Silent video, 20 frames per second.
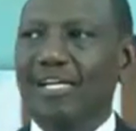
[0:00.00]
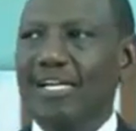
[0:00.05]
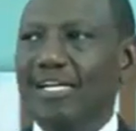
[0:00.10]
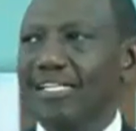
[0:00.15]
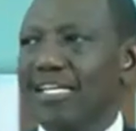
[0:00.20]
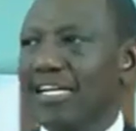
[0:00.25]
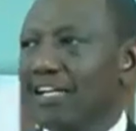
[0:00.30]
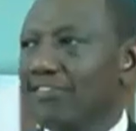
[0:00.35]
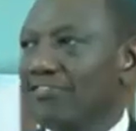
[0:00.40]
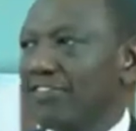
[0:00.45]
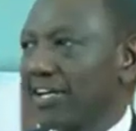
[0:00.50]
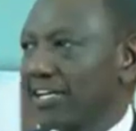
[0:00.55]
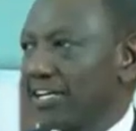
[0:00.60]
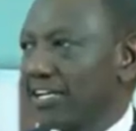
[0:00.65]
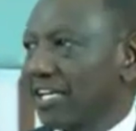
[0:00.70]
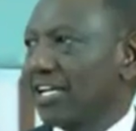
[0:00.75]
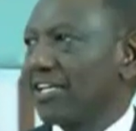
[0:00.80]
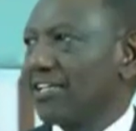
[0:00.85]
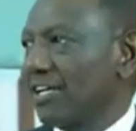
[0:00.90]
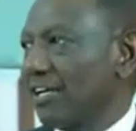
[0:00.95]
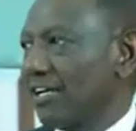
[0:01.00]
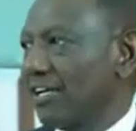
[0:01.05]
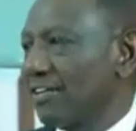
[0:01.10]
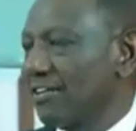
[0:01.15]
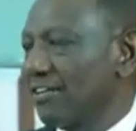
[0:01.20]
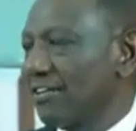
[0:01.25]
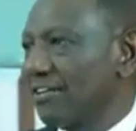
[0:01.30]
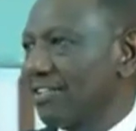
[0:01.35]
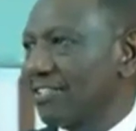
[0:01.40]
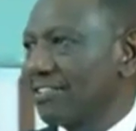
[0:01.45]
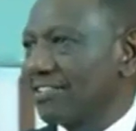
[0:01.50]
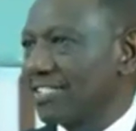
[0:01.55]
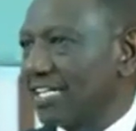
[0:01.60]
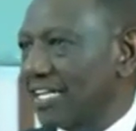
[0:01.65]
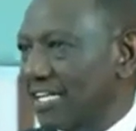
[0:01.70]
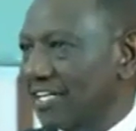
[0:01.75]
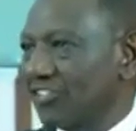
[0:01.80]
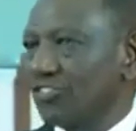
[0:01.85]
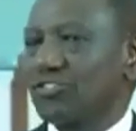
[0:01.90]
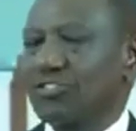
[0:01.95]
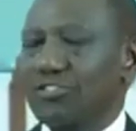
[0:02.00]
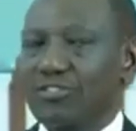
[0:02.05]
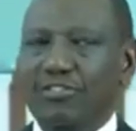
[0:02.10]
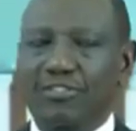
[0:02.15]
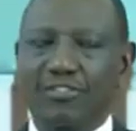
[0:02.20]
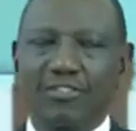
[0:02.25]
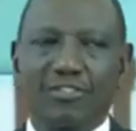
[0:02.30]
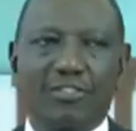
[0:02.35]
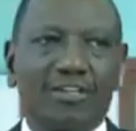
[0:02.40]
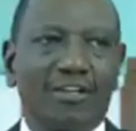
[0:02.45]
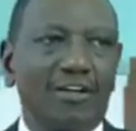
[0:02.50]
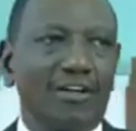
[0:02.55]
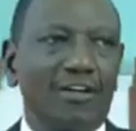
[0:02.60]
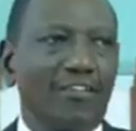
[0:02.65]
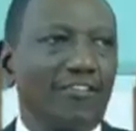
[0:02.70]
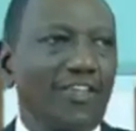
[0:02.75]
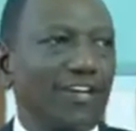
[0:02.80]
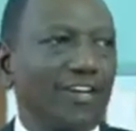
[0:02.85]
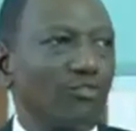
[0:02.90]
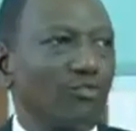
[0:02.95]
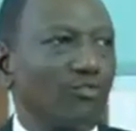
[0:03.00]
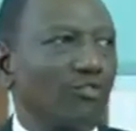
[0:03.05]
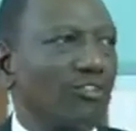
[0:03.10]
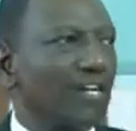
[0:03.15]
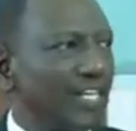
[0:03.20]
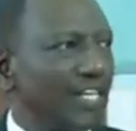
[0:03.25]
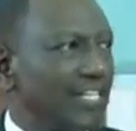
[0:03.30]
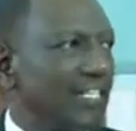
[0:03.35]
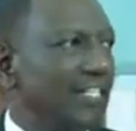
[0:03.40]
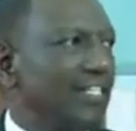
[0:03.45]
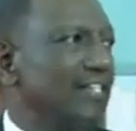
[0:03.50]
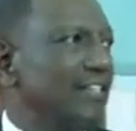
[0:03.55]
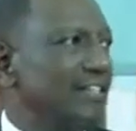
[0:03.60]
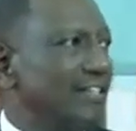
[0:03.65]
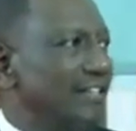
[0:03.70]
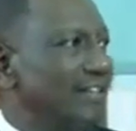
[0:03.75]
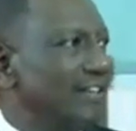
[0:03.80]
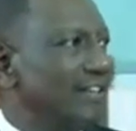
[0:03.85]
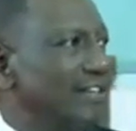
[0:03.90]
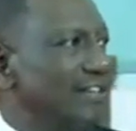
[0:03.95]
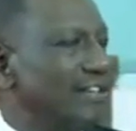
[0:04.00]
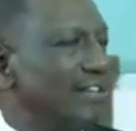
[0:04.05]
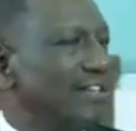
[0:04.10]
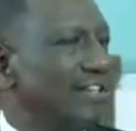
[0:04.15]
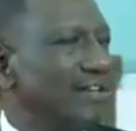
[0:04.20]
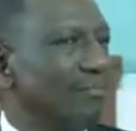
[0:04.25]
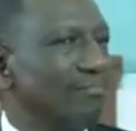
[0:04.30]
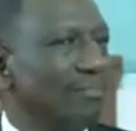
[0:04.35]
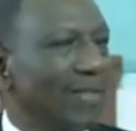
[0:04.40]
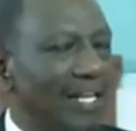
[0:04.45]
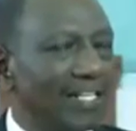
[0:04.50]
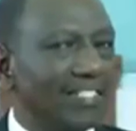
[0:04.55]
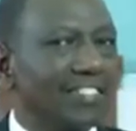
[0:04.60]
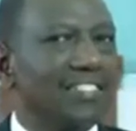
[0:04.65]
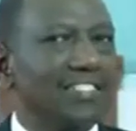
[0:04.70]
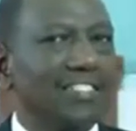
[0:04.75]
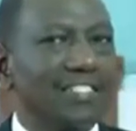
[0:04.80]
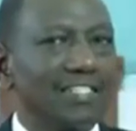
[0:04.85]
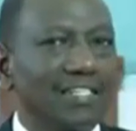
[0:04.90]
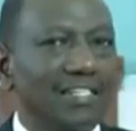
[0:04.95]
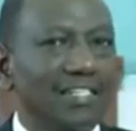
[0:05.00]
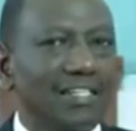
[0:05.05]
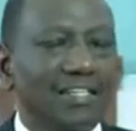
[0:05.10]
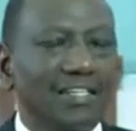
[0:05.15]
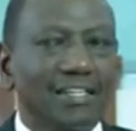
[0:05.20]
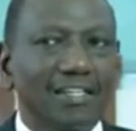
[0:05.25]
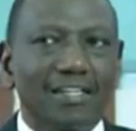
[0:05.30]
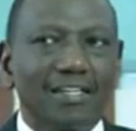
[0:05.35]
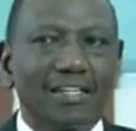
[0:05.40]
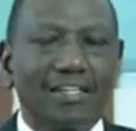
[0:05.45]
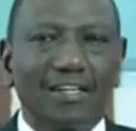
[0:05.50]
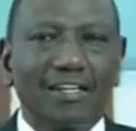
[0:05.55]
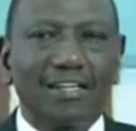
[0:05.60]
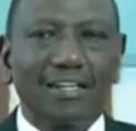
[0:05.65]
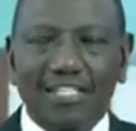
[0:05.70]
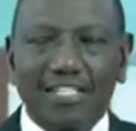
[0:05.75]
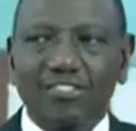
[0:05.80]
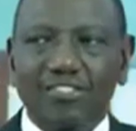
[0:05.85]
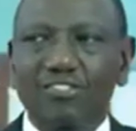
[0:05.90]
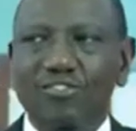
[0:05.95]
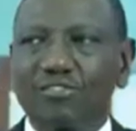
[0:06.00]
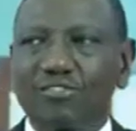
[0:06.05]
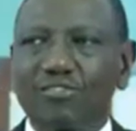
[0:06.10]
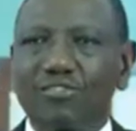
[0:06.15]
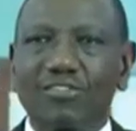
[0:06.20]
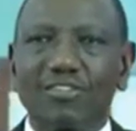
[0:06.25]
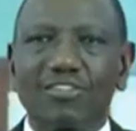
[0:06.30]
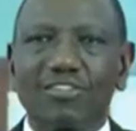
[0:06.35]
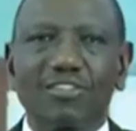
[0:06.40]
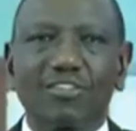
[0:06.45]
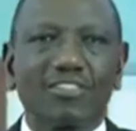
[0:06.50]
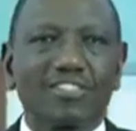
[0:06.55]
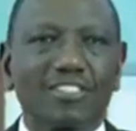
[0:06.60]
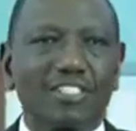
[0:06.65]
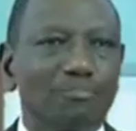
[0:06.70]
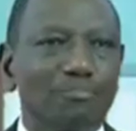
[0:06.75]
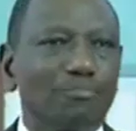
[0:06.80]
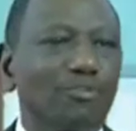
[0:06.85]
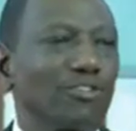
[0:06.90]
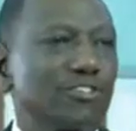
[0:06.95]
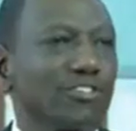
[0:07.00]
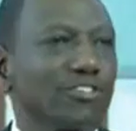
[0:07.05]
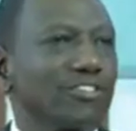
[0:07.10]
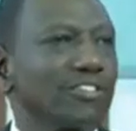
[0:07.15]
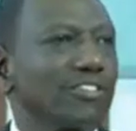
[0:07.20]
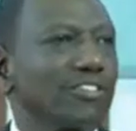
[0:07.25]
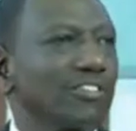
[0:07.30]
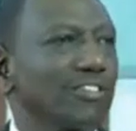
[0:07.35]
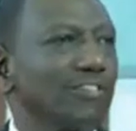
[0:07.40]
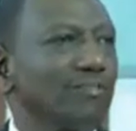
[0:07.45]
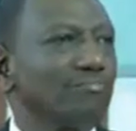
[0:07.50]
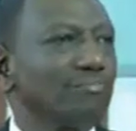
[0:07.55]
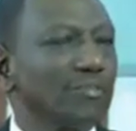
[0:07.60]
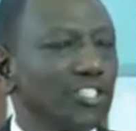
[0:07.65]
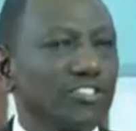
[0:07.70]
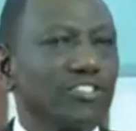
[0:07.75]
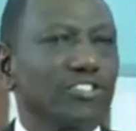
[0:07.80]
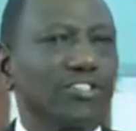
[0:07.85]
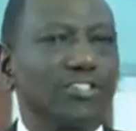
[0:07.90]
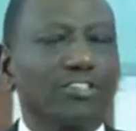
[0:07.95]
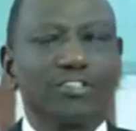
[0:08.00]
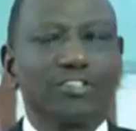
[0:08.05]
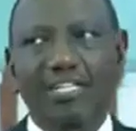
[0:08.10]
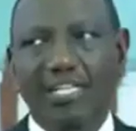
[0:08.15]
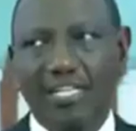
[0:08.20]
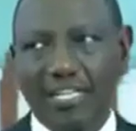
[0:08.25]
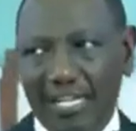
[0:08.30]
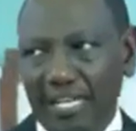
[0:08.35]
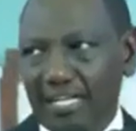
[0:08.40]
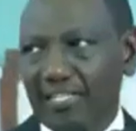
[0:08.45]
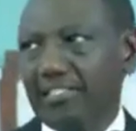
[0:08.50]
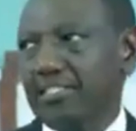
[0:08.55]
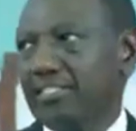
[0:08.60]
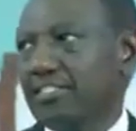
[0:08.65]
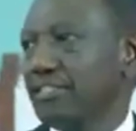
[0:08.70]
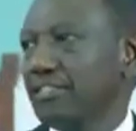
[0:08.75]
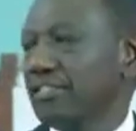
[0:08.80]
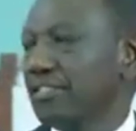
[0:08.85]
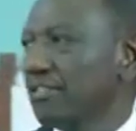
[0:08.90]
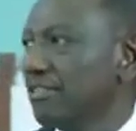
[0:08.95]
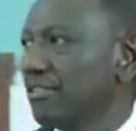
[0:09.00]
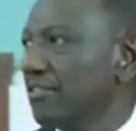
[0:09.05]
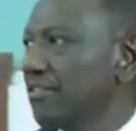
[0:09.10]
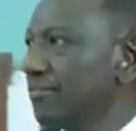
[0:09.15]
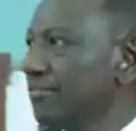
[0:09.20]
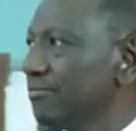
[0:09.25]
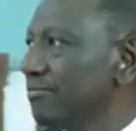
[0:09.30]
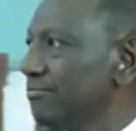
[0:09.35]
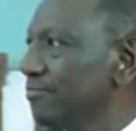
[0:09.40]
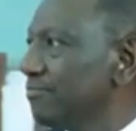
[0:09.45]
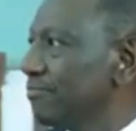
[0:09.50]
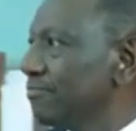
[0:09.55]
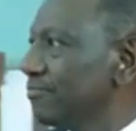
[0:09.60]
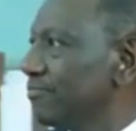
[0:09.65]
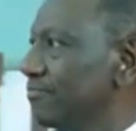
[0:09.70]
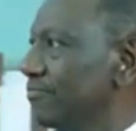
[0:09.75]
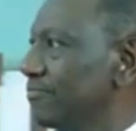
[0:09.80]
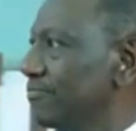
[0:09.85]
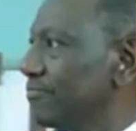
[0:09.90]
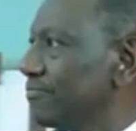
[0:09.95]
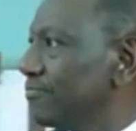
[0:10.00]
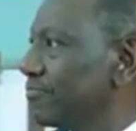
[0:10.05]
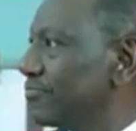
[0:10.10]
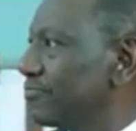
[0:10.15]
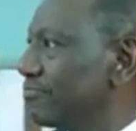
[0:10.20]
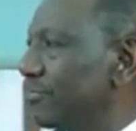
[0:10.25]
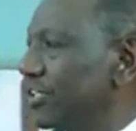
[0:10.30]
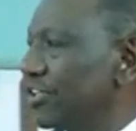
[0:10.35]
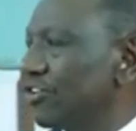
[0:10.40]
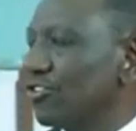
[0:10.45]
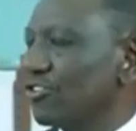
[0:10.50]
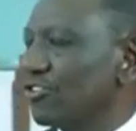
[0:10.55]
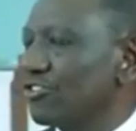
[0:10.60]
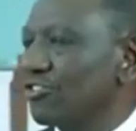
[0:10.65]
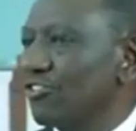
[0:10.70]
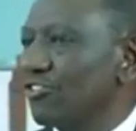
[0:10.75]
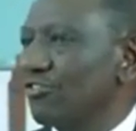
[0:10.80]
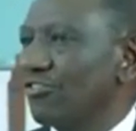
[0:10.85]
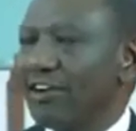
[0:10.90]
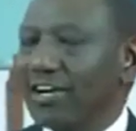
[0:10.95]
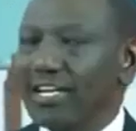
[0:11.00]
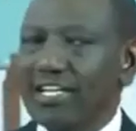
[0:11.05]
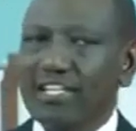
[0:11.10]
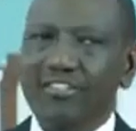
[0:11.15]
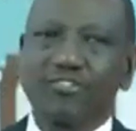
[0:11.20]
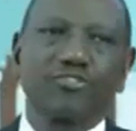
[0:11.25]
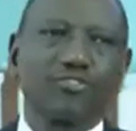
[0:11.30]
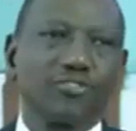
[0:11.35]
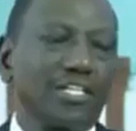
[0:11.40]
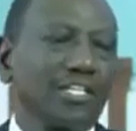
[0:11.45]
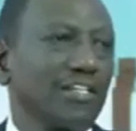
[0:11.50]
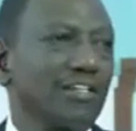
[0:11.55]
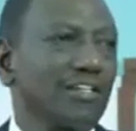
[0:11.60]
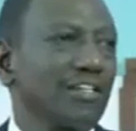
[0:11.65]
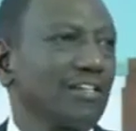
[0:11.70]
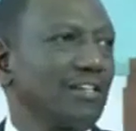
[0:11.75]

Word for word: identified Kenya as the nation that would lead the multinational support mission in Haiti because of our history